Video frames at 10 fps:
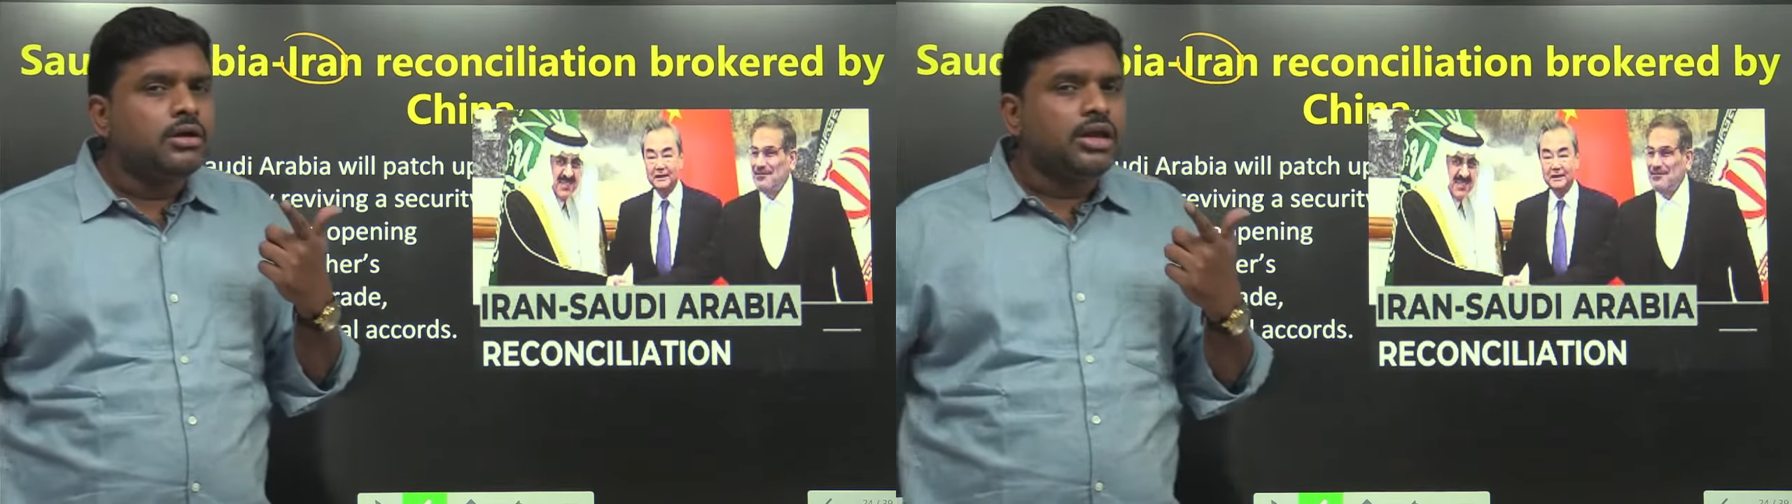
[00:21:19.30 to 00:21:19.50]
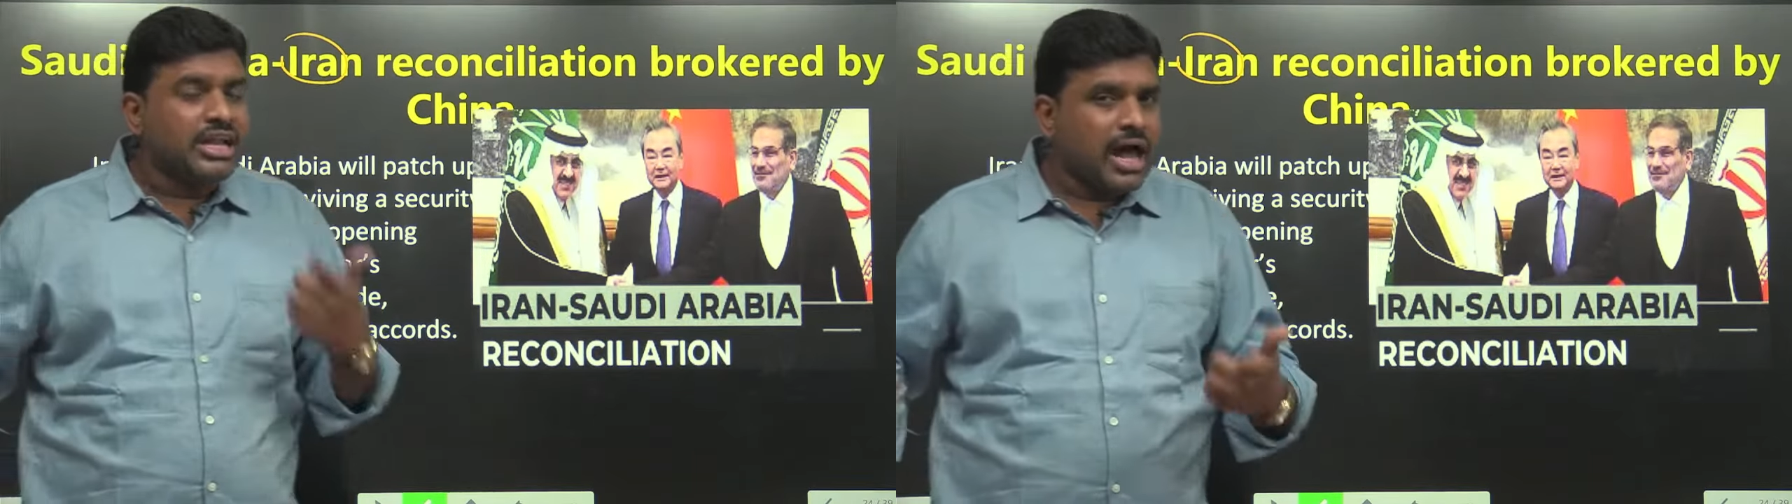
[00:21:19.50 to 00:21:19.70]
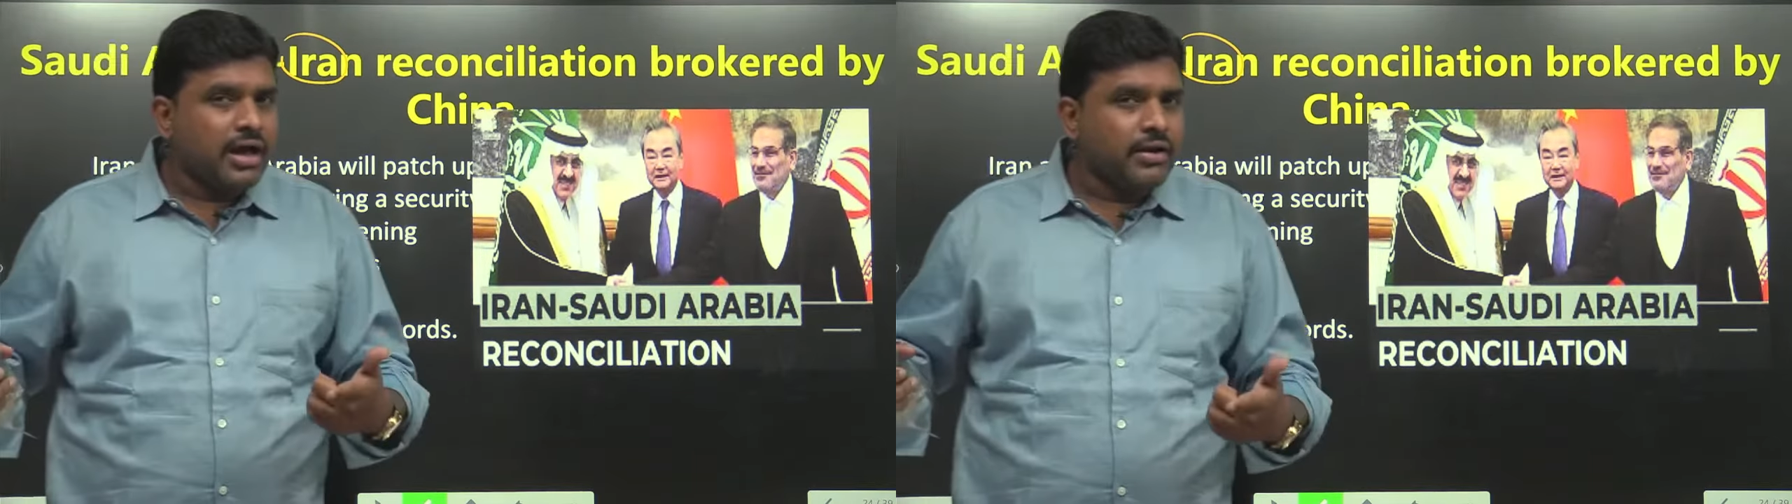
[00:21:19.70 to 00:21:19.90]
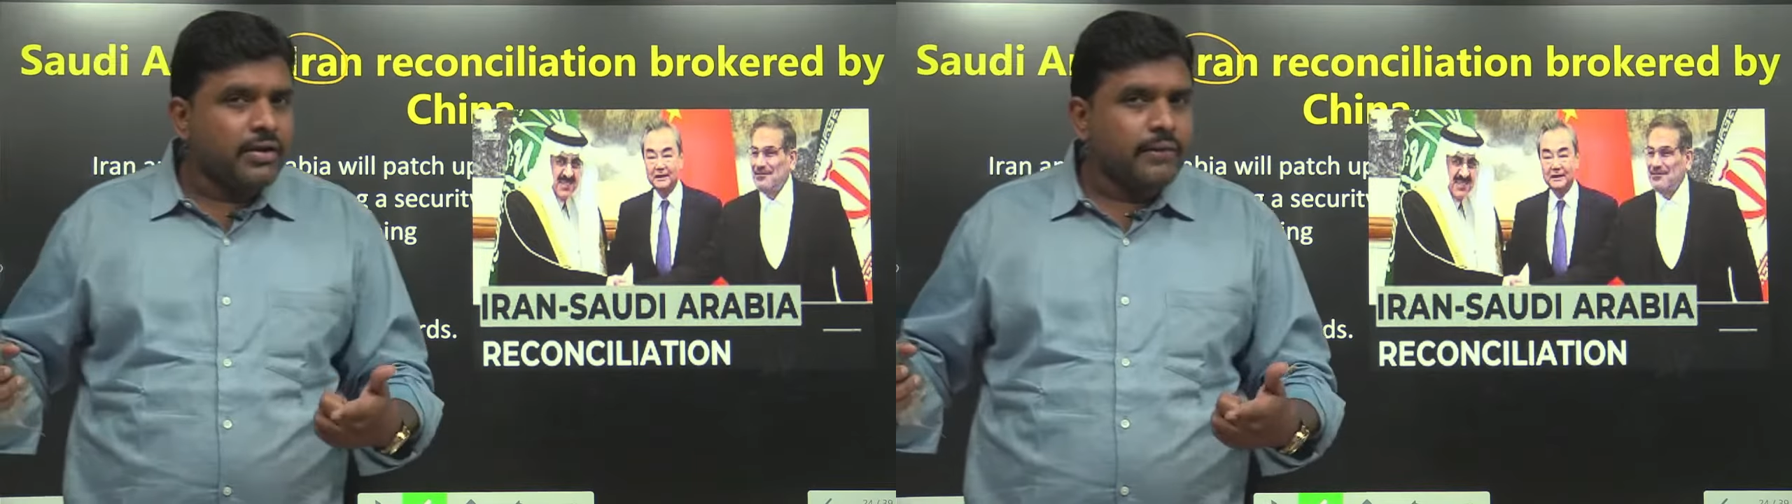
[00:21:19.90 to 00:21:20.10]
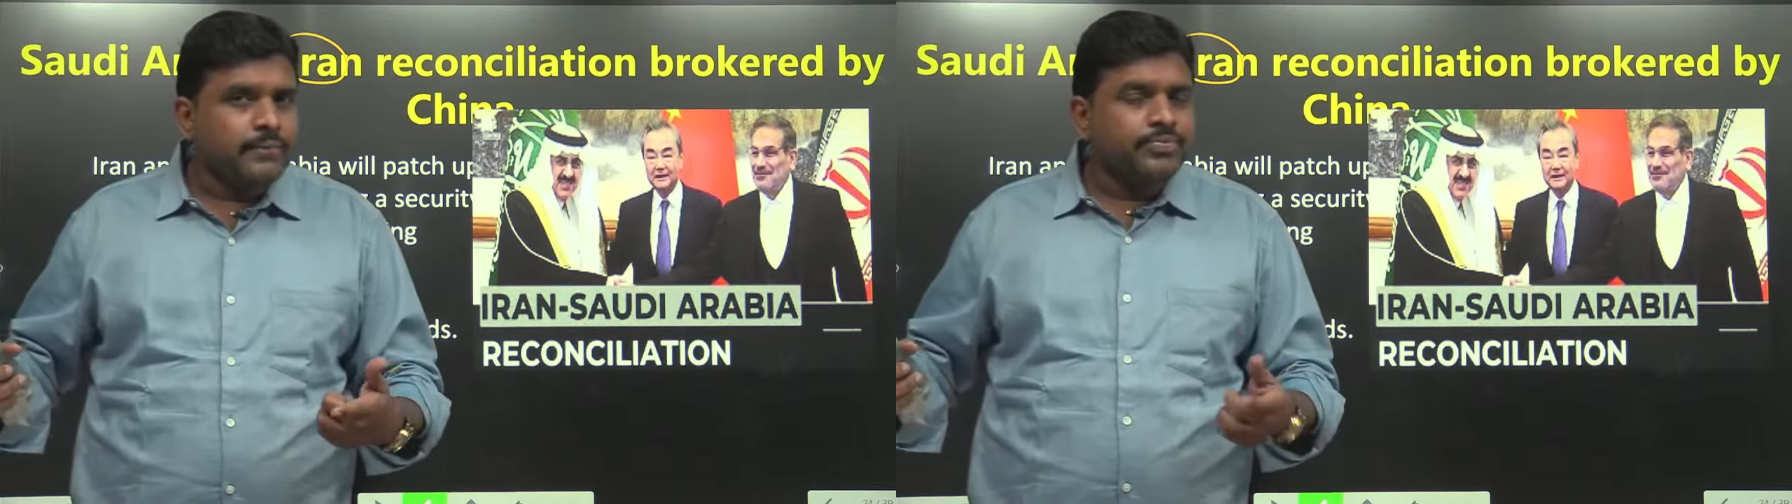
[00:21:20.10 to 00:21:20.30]
Iran.
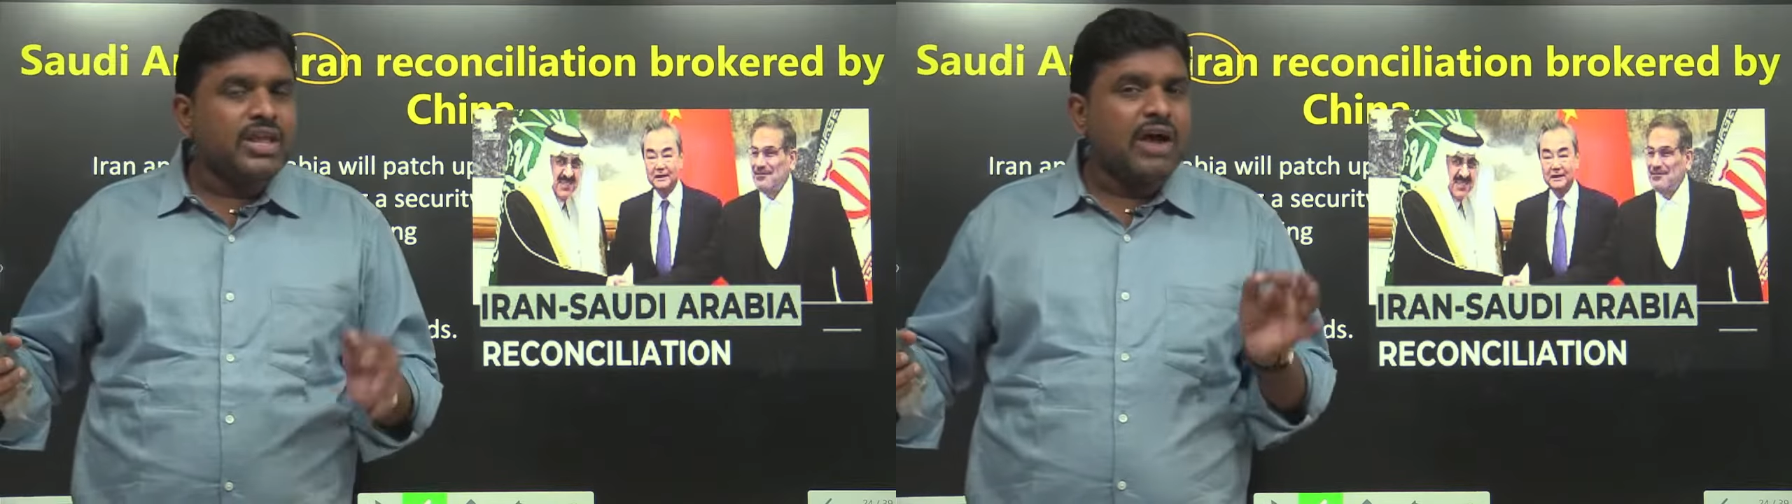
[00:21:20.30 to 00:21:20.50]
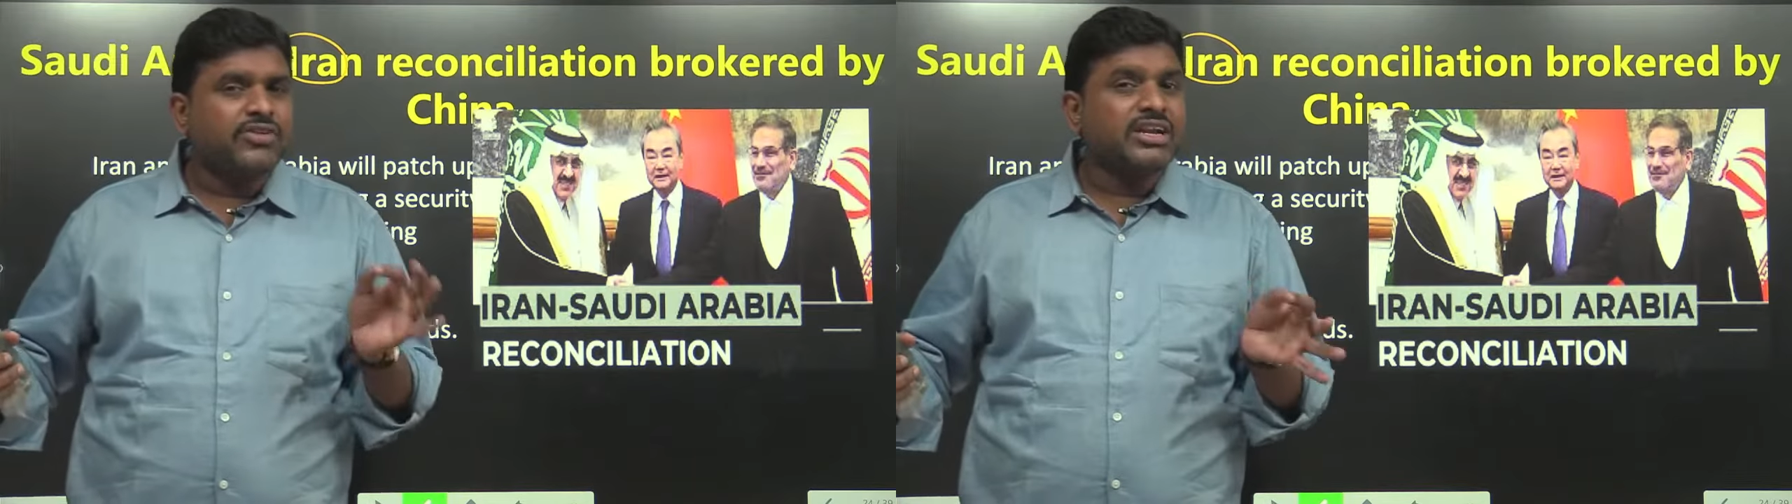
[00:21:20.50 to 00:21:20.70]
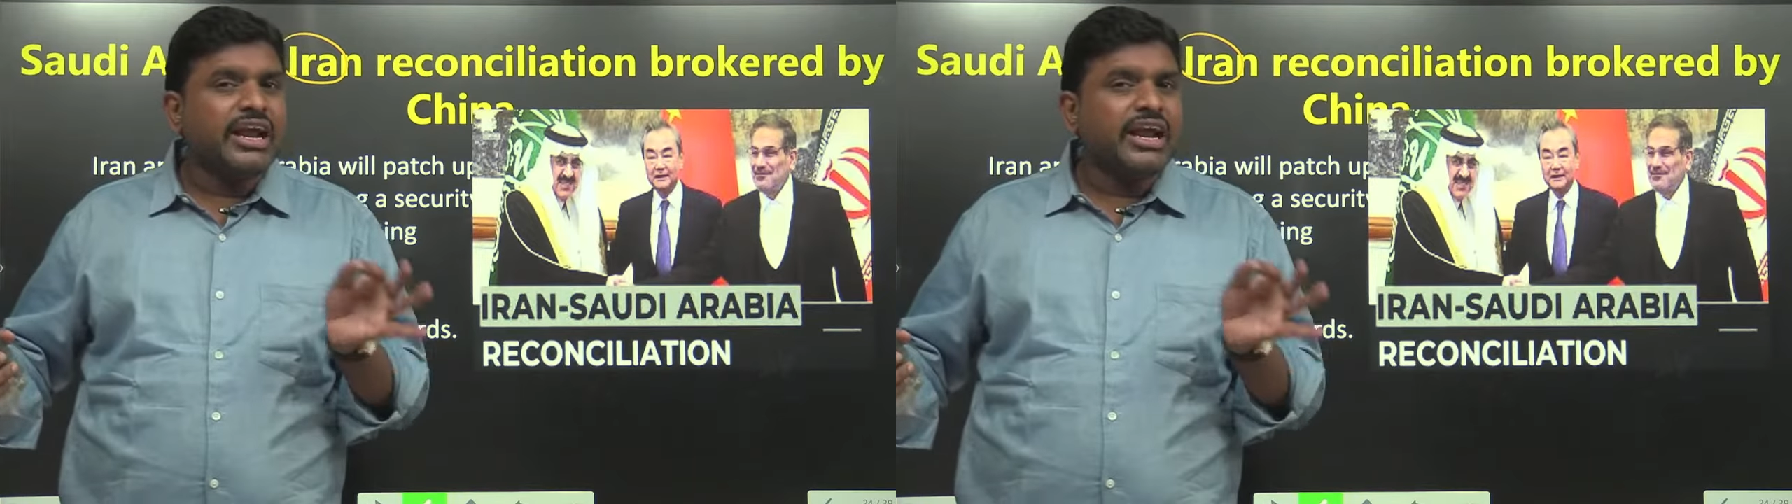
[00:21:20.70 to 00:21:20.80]
After